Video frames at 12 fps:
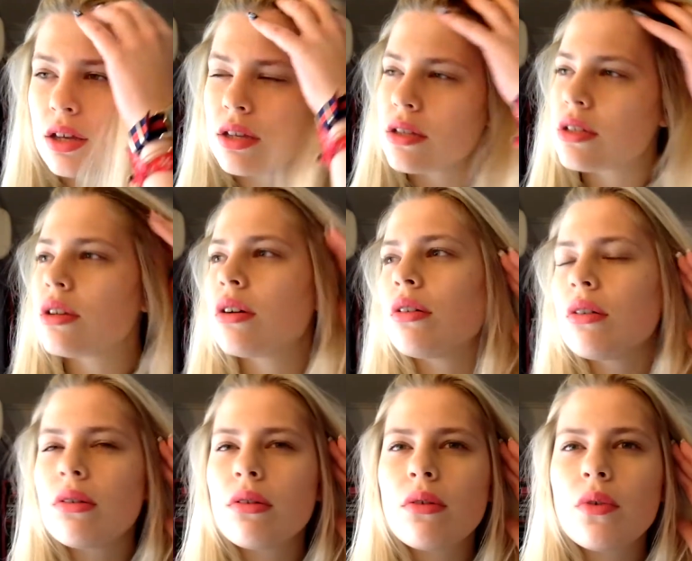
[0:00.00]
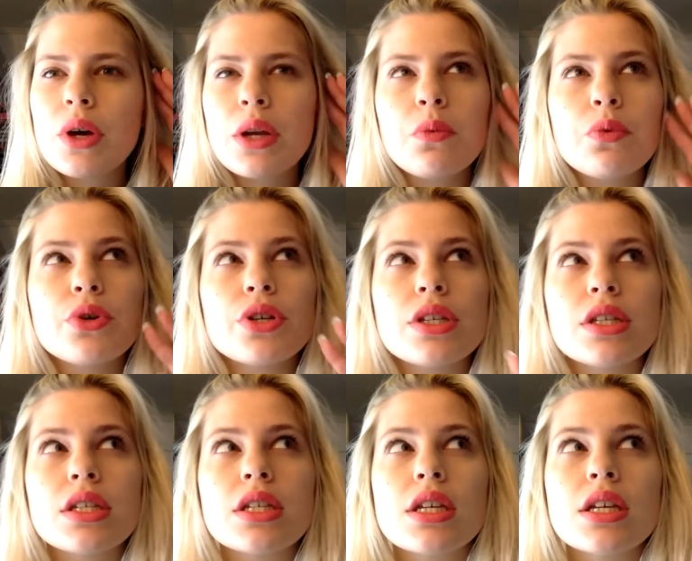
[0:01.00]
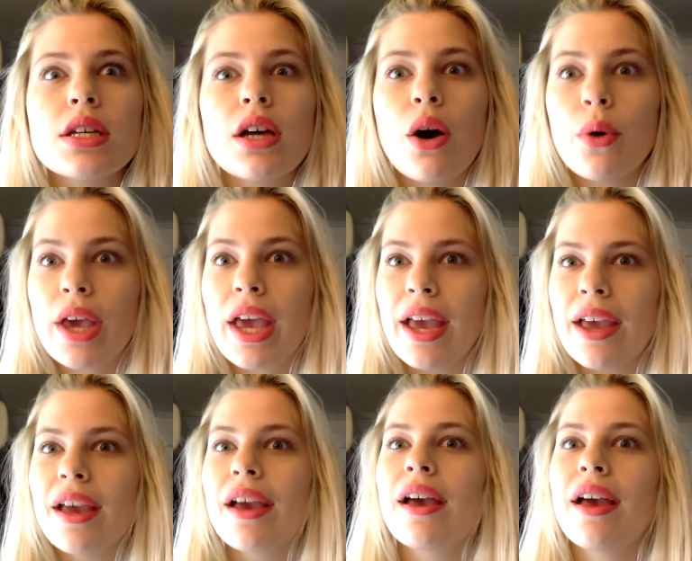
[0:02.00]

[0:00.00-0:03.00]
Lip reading: So it was okay.